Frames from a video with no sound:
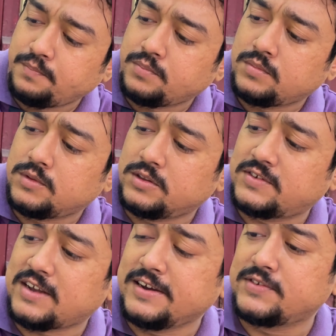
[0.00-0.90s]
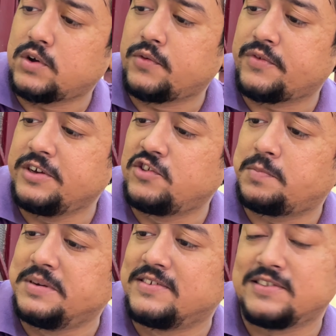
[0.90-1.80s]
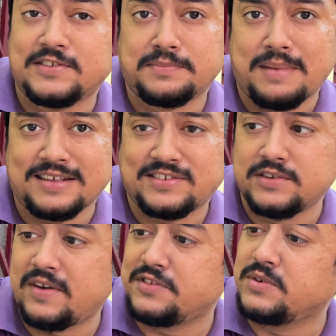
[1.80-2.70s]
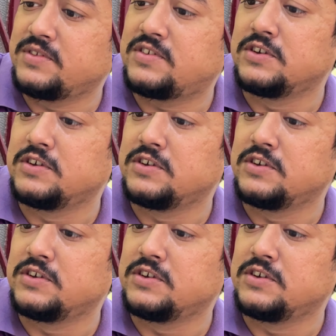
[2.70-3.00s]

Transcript: Now the size of each piece is massive, as you can see.